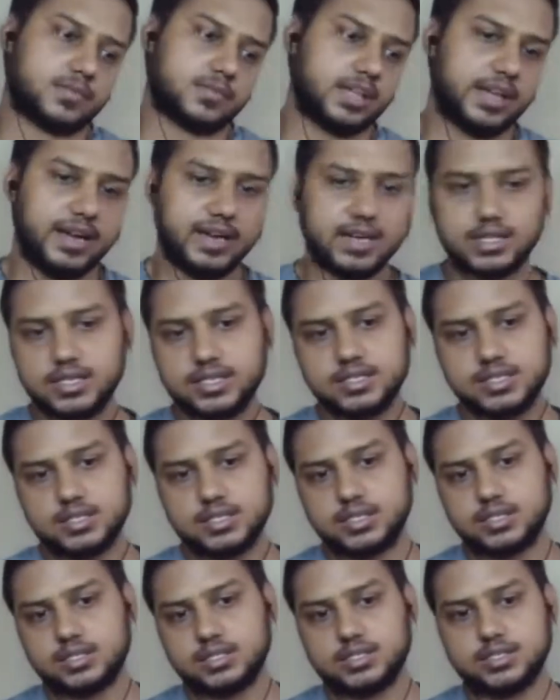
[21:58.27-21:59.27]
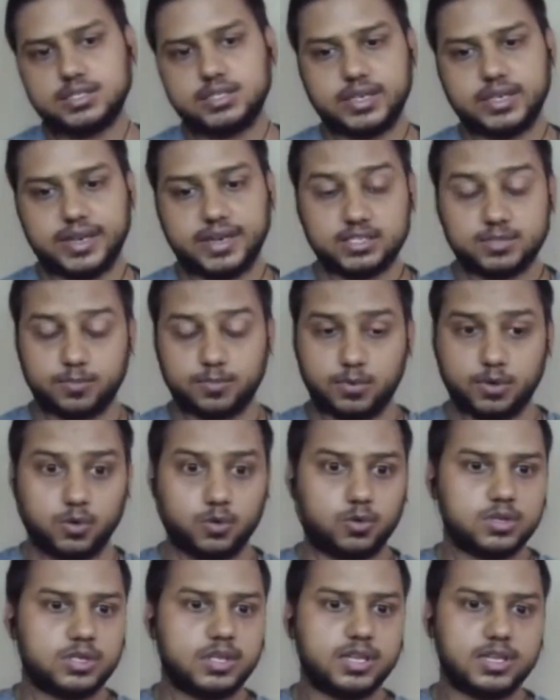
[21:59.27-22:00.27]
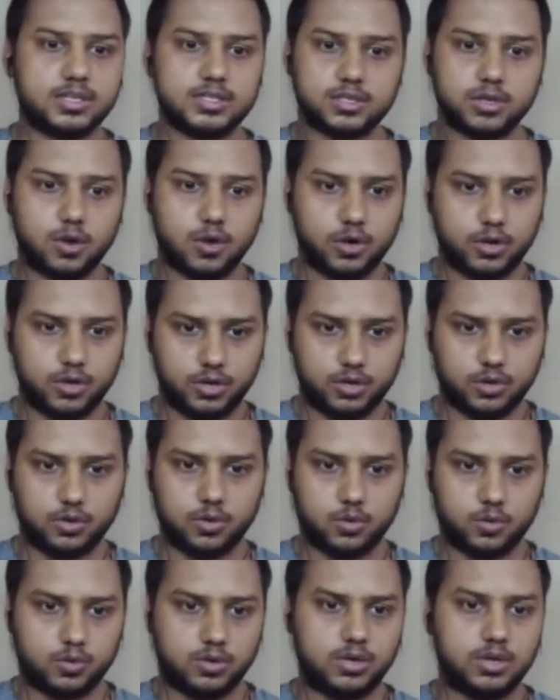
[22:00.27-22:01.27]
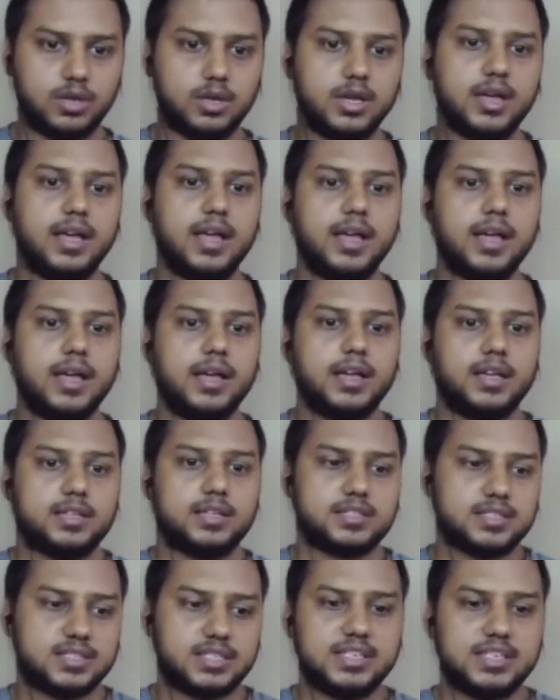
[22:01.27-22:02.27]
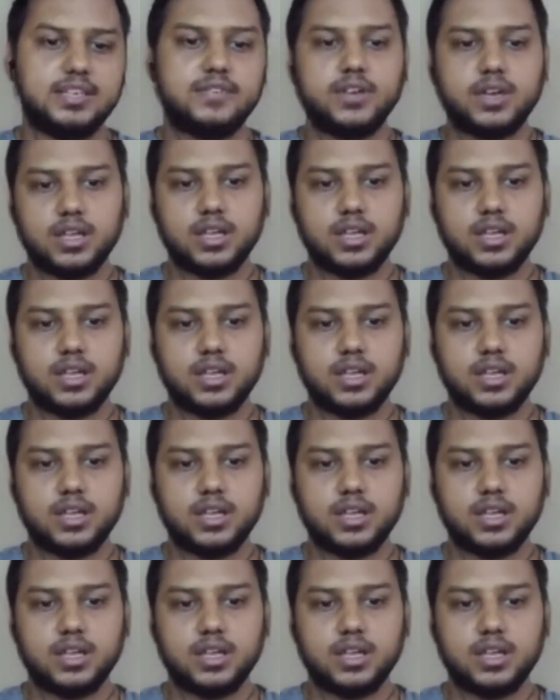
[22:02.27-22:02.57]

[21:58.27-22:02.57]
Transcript: Get the suggestions, explore things on your own, see where